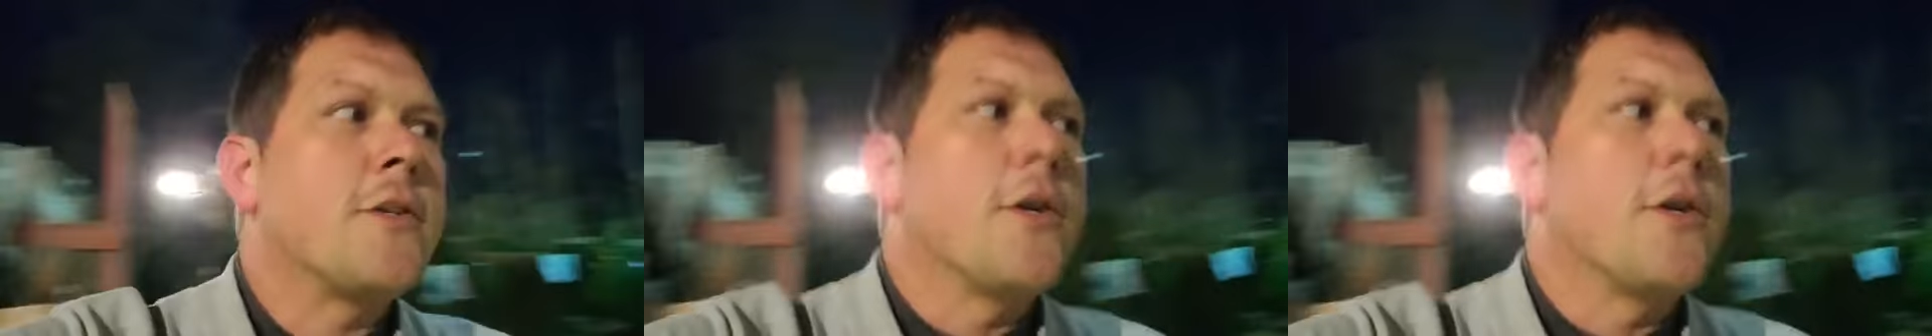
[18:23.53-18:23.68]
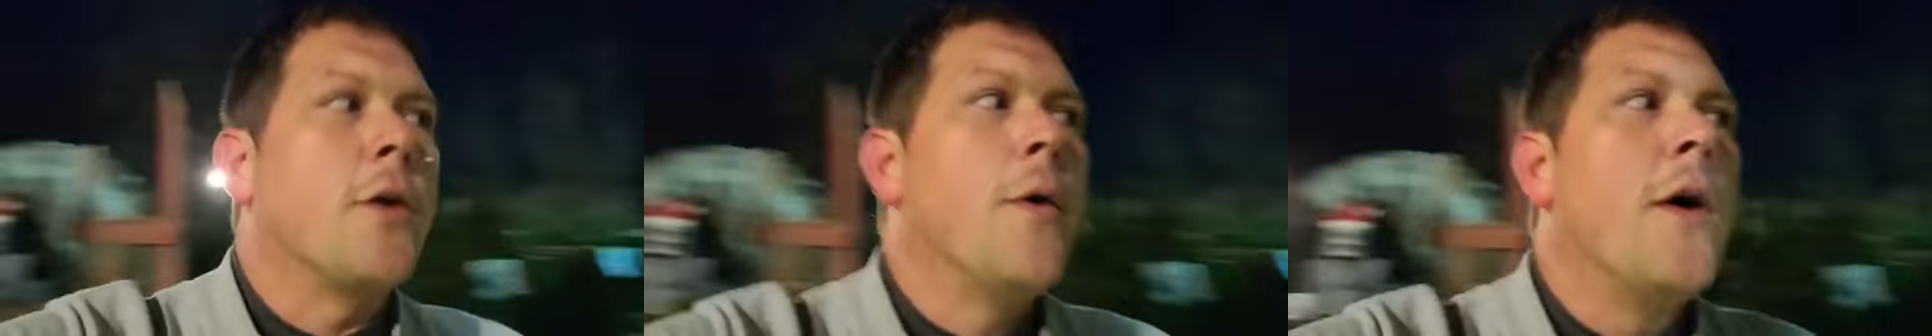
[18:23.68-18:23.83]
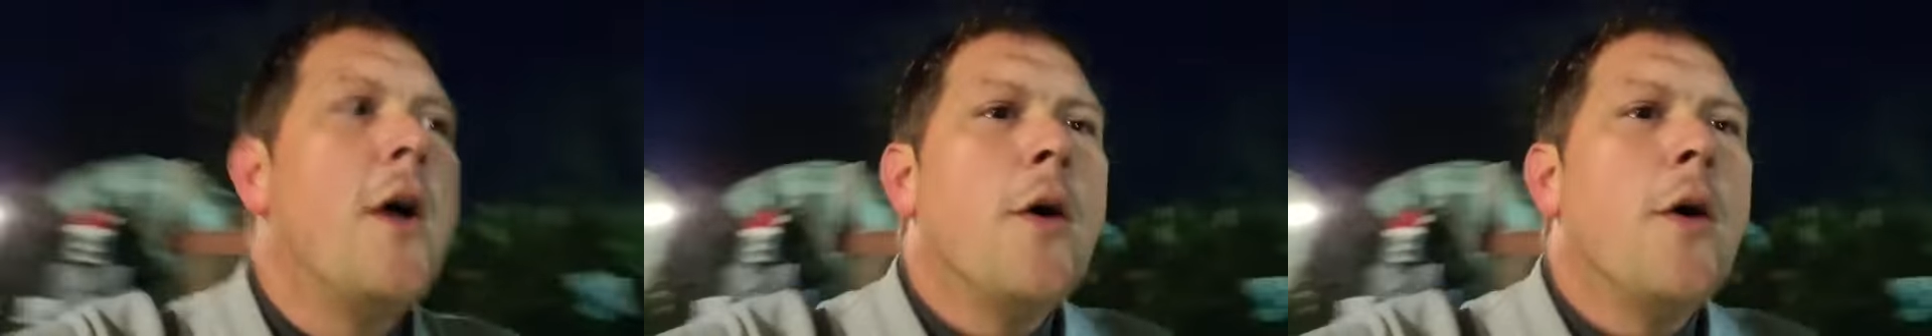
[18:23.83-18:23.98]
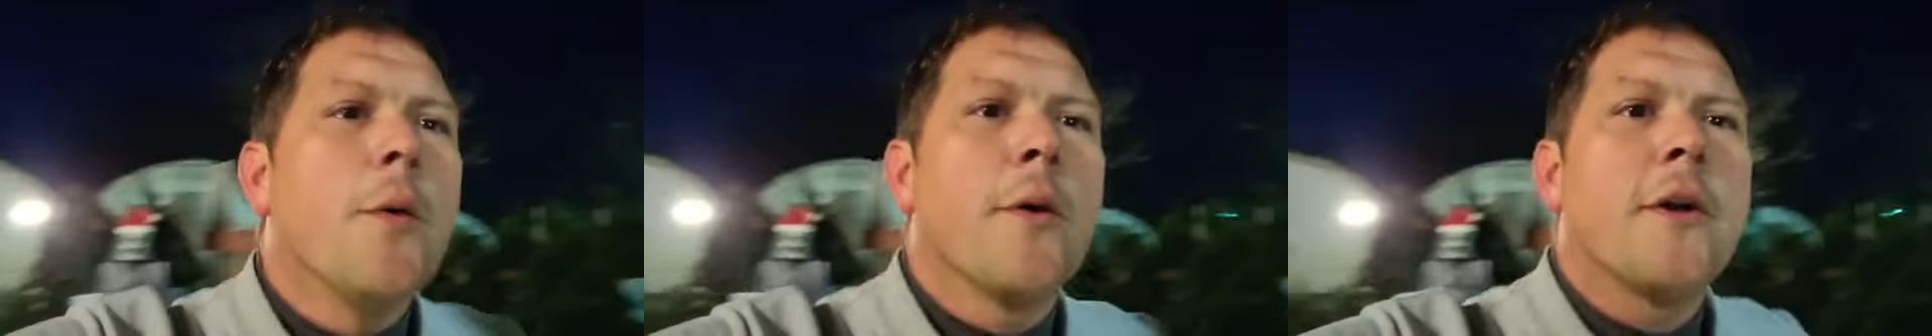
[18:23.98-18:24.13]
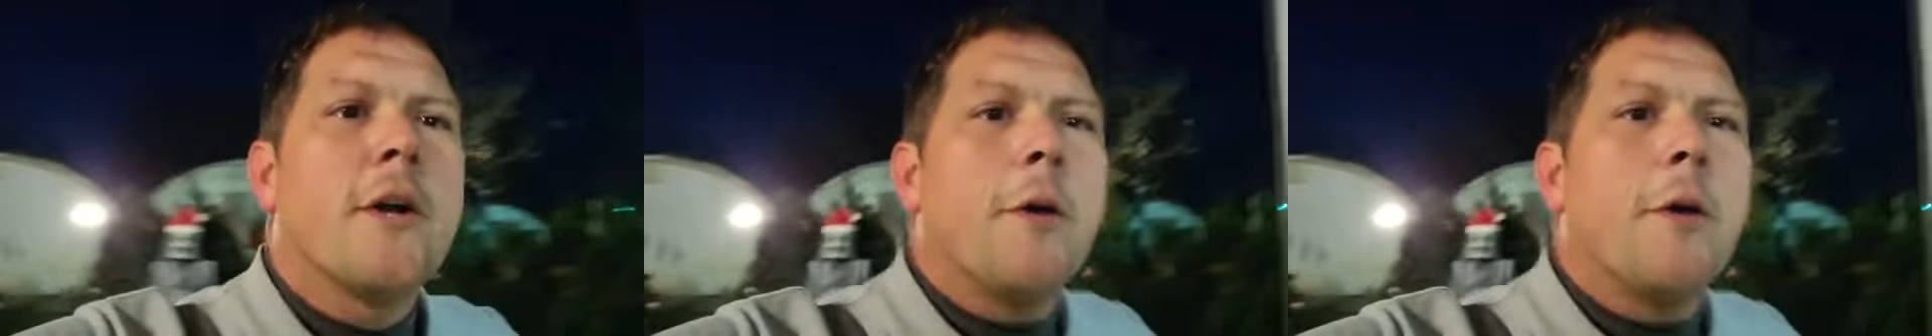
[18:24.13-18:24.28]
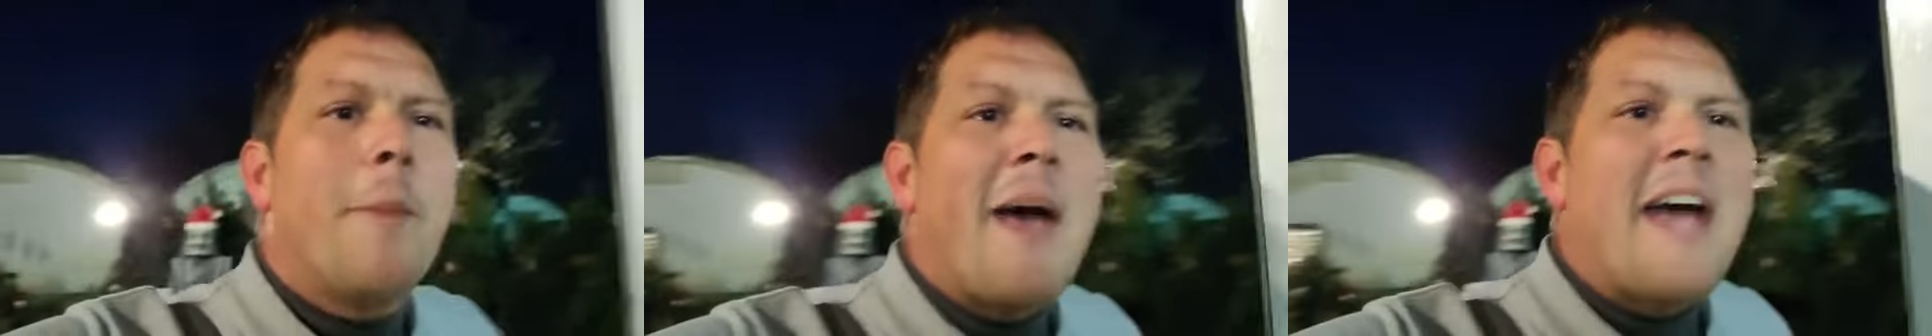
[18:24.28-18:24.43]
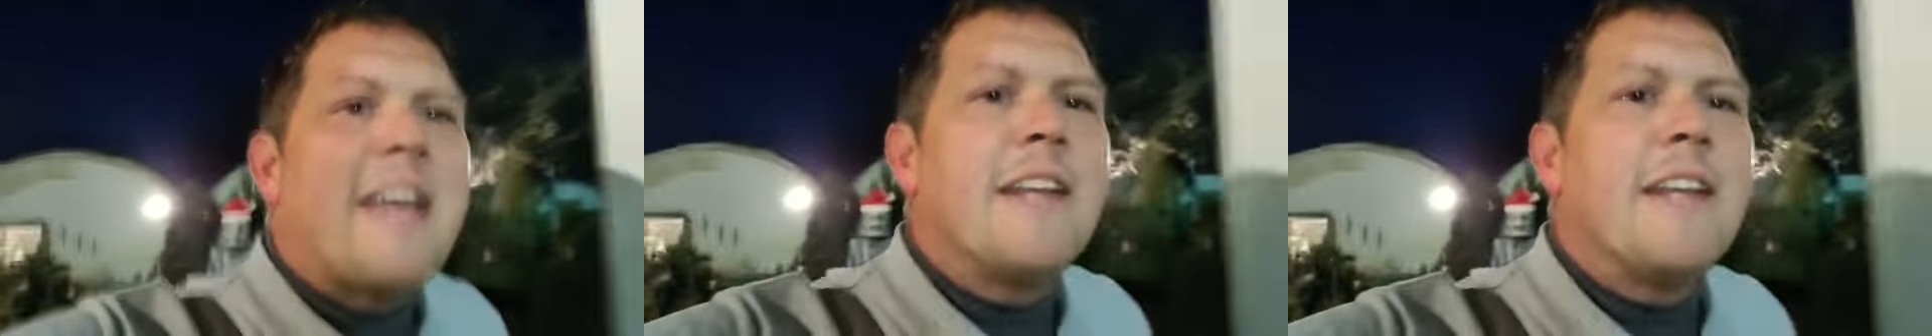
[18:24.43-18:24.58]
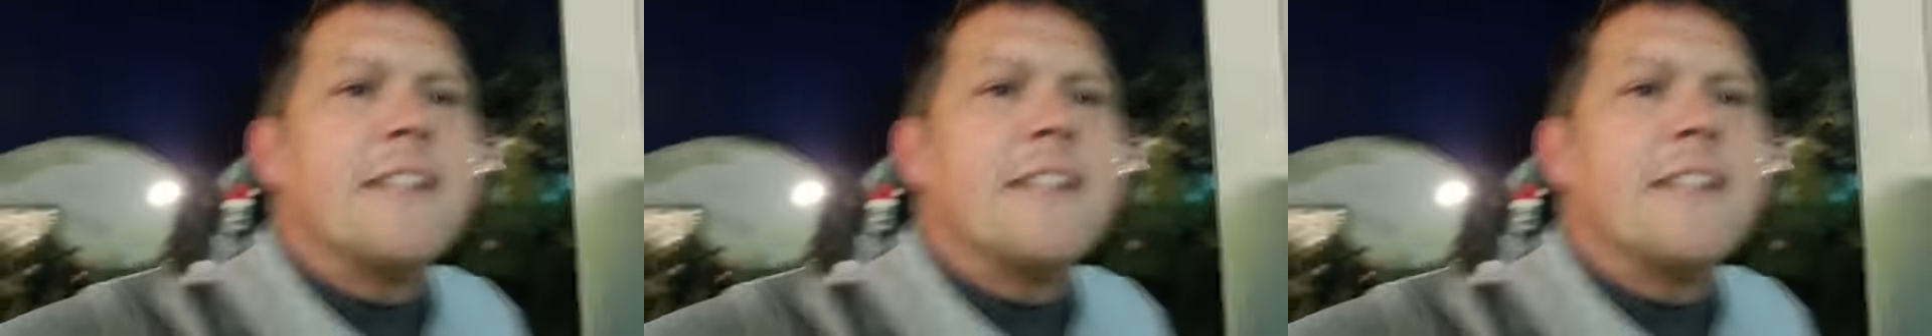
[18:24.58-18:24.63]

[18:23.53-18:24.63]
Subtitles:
So we're going to go back